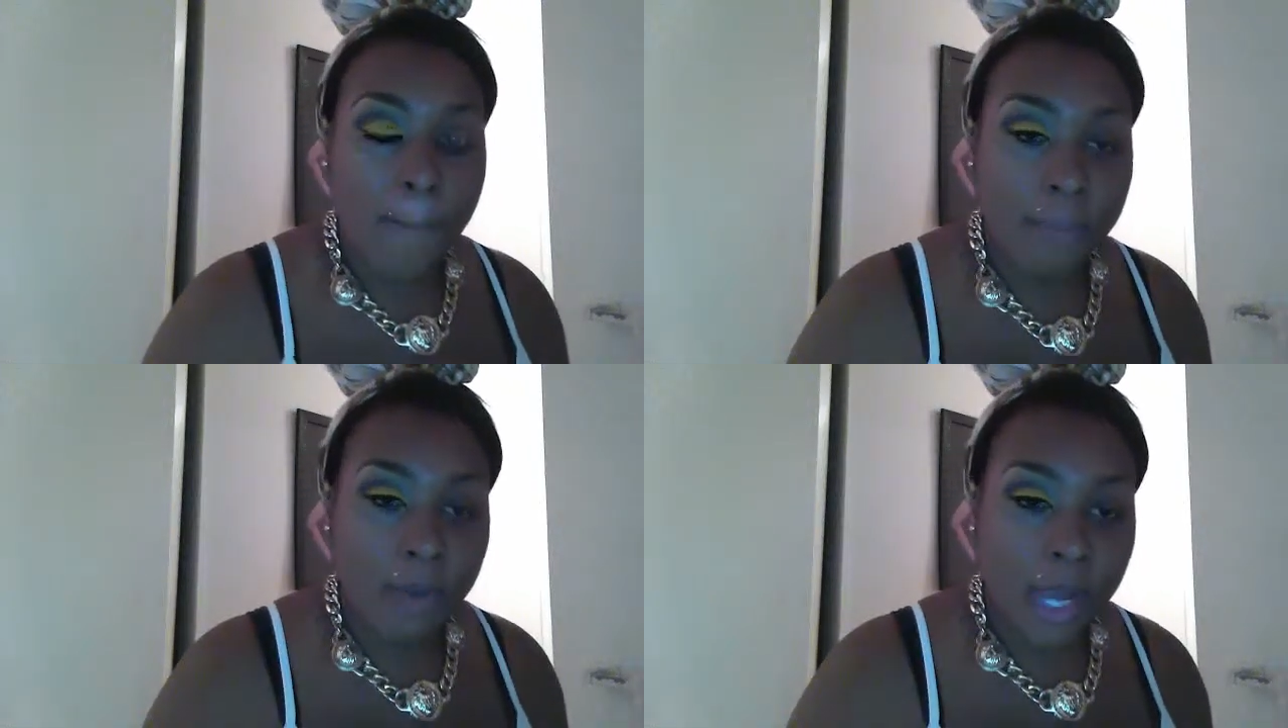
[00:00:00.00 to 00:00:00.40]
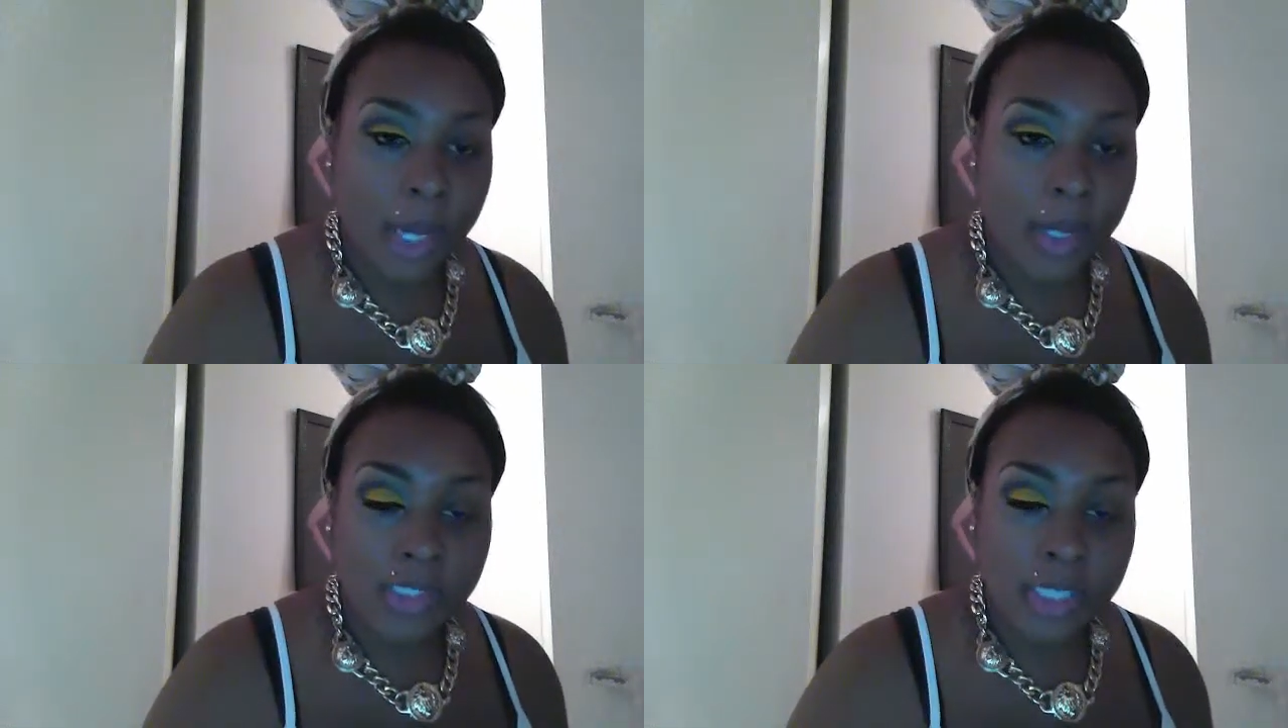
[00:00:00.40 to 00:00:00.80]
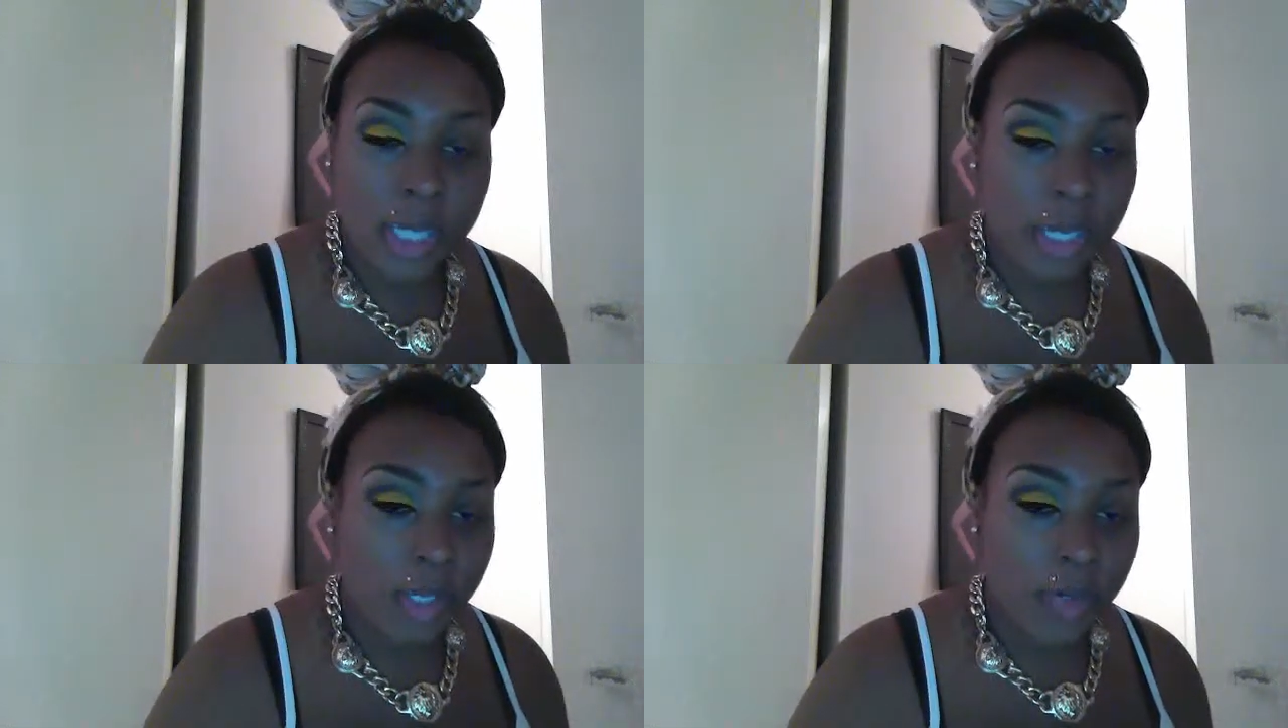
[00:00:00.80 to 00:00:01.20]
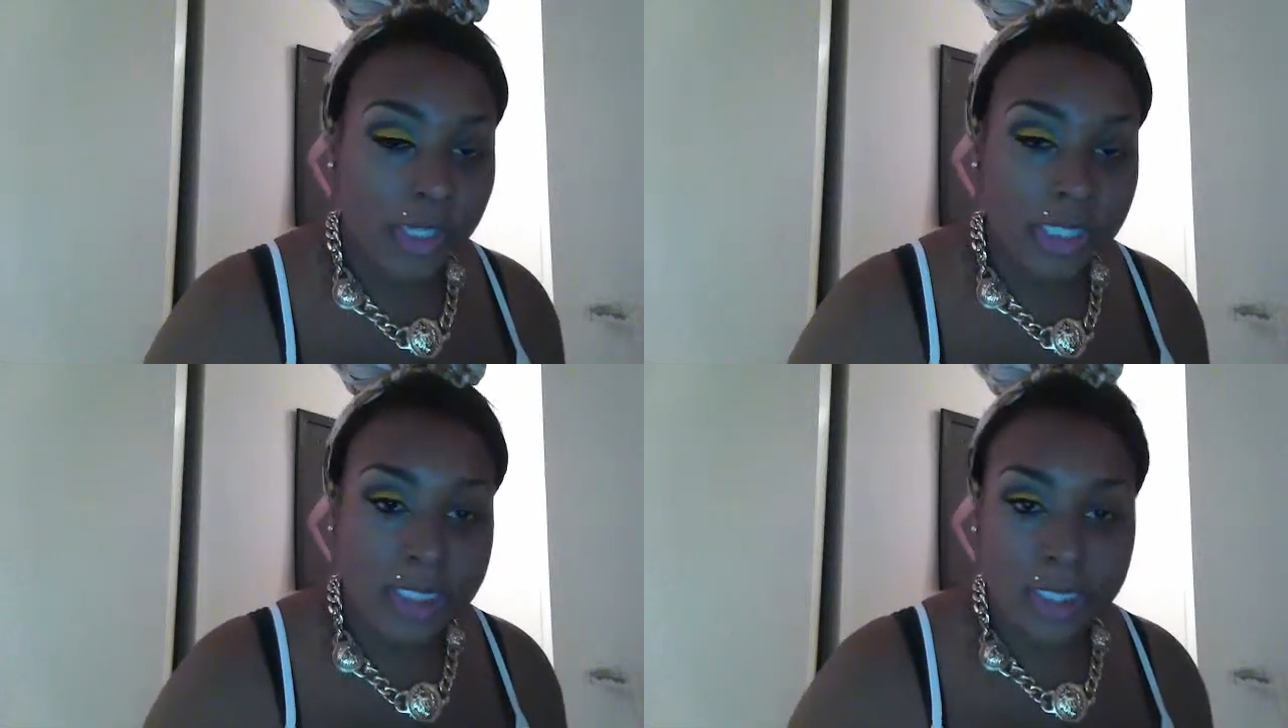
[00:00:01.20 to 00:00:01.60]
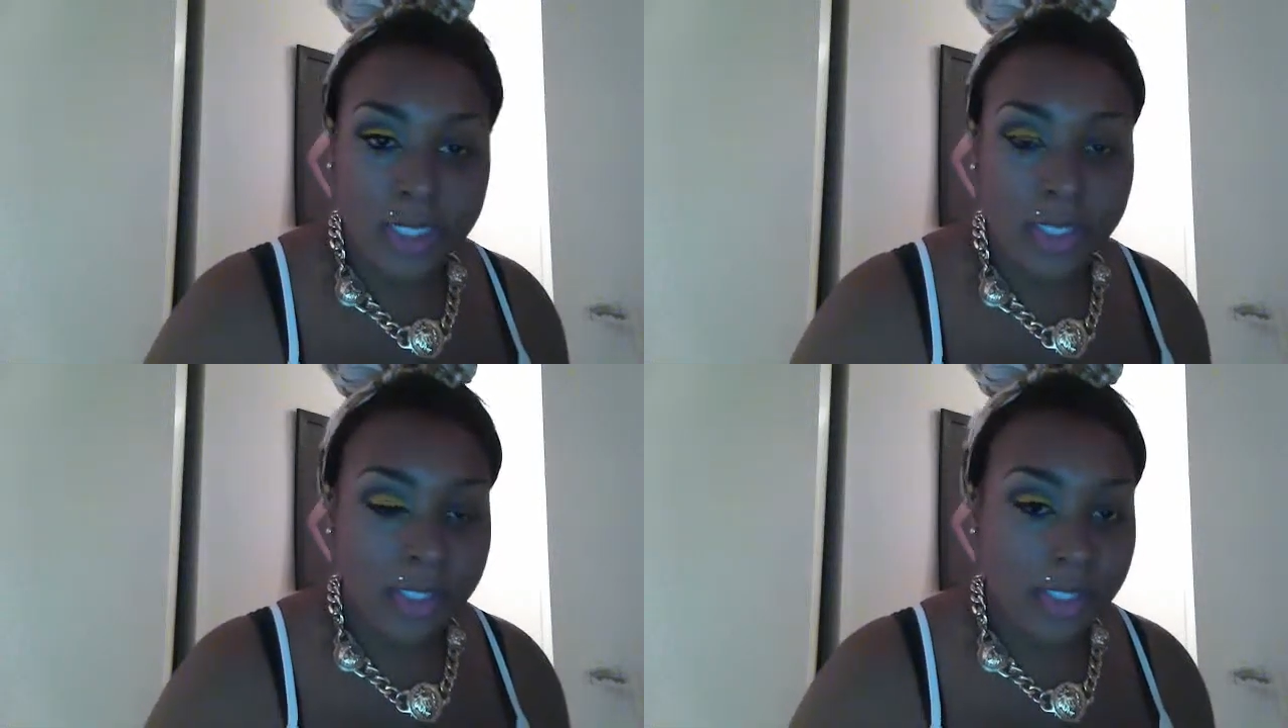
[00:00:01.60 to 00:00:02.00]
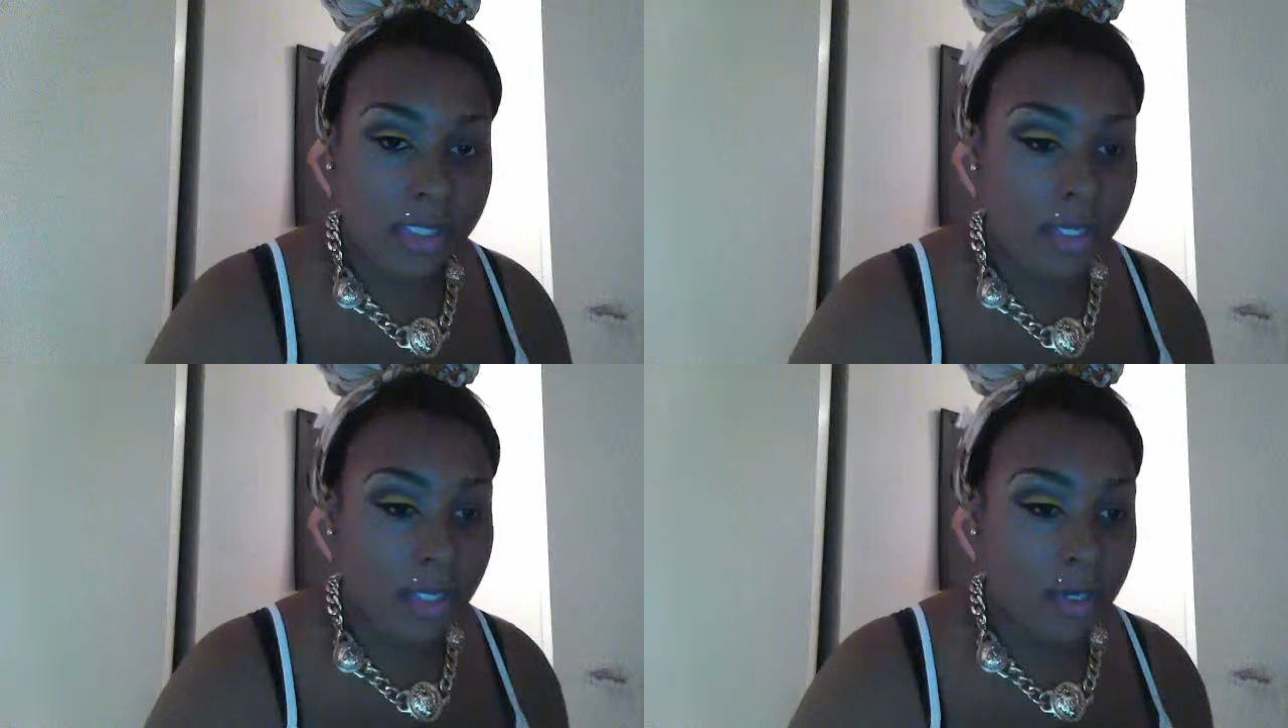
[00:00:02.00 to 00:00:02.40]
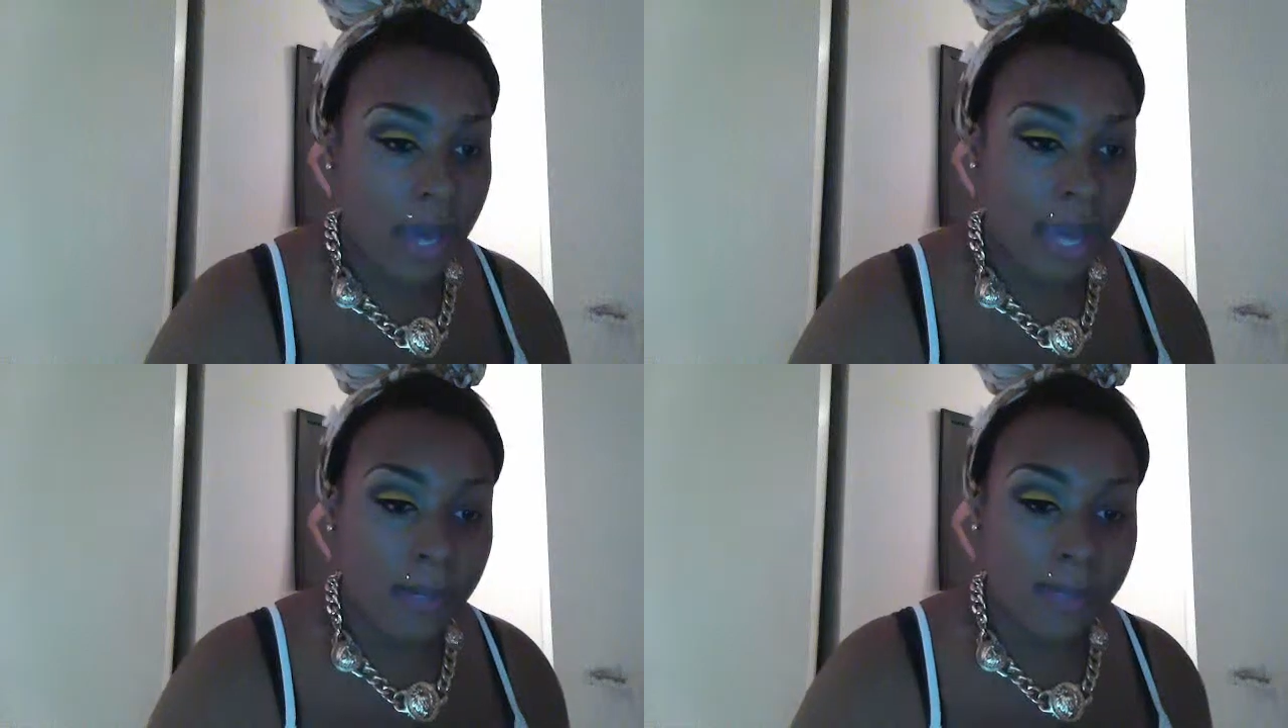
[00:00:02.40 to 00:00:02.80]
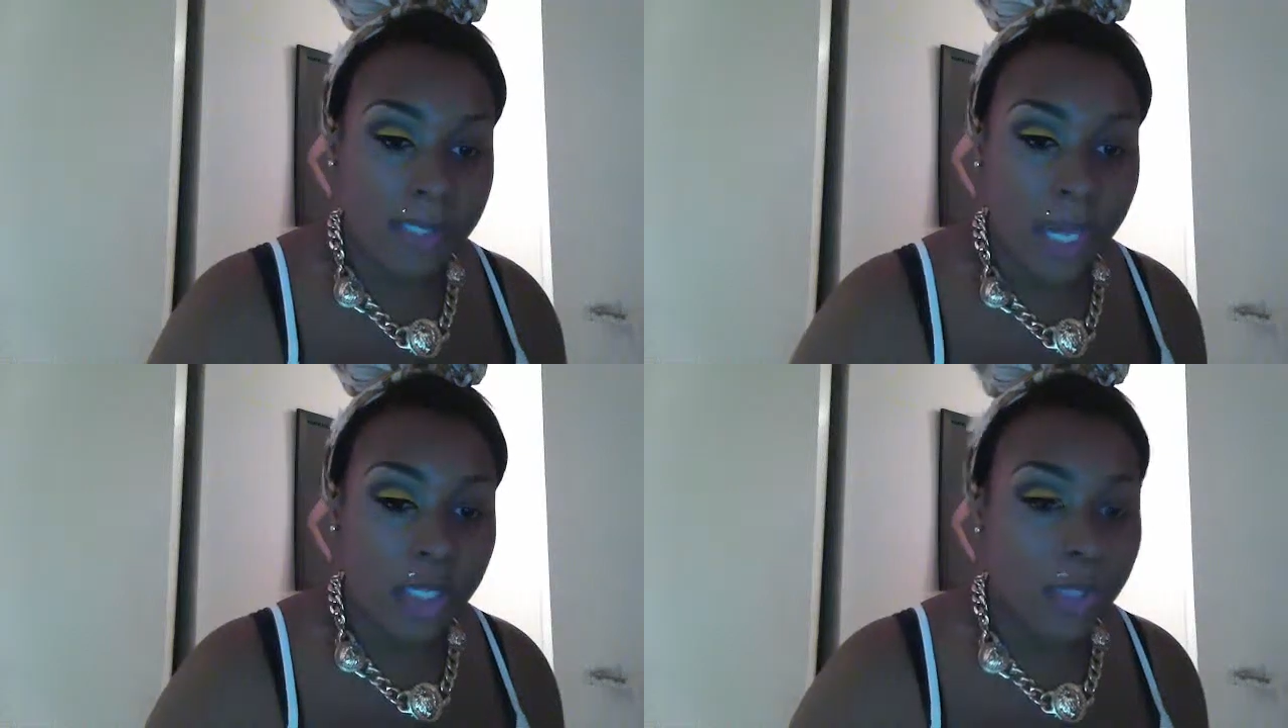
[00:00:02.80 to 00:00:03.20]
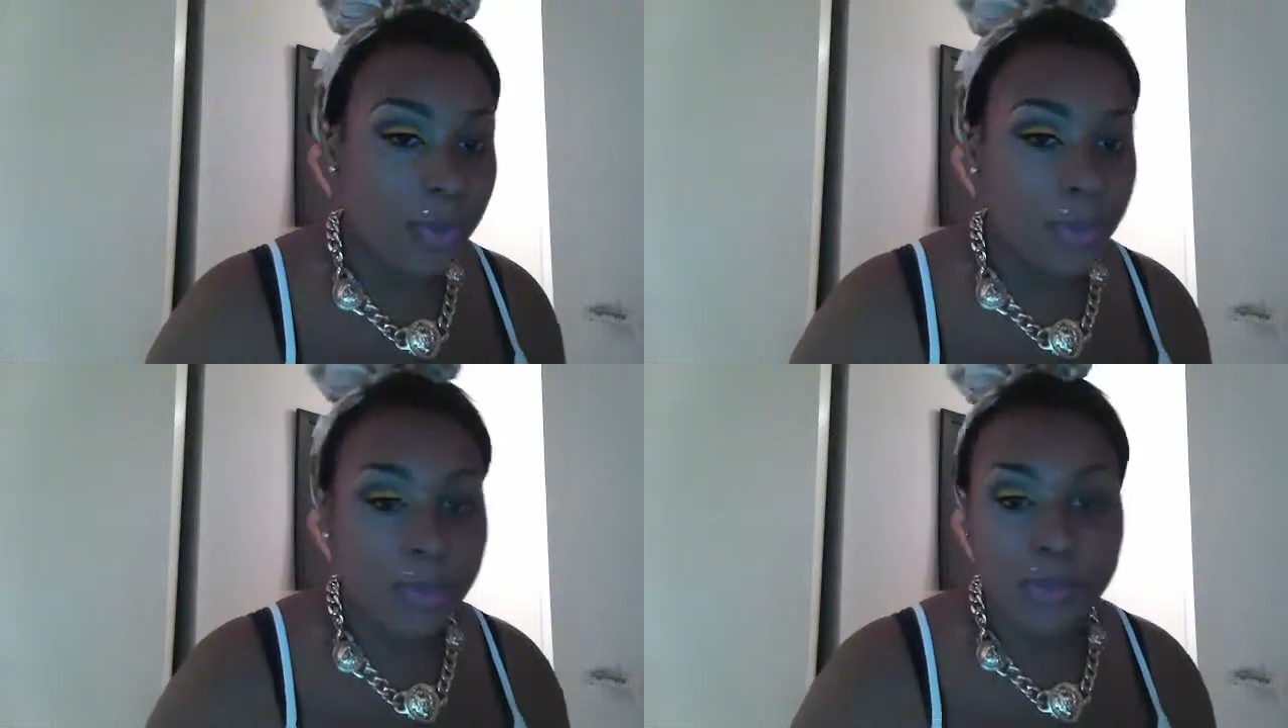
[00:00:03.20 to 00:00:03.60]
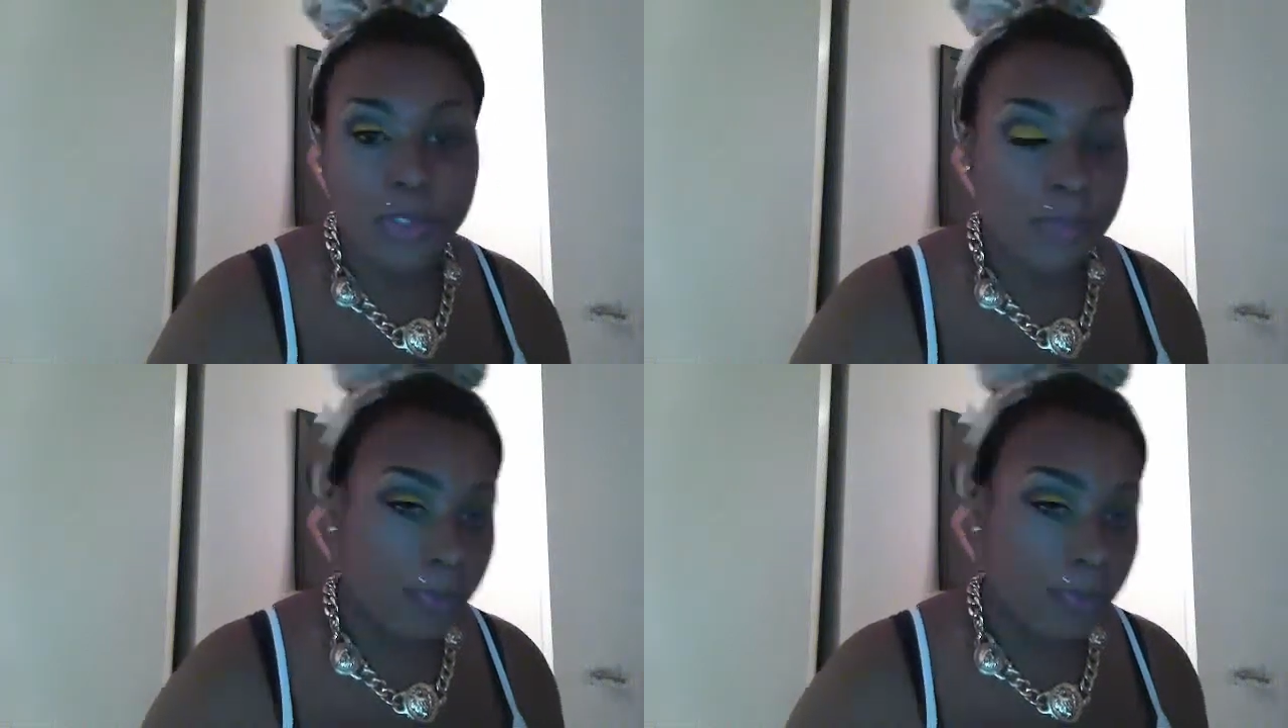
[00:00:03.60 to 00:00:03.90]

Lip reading: brows, cutting creases, the items that I use,